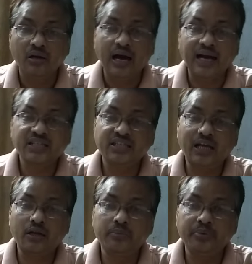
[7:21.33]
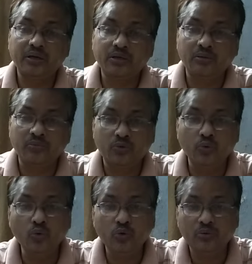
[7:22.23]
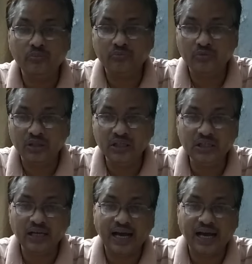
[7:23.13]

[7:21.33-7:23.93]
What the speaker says: axial orbital 2d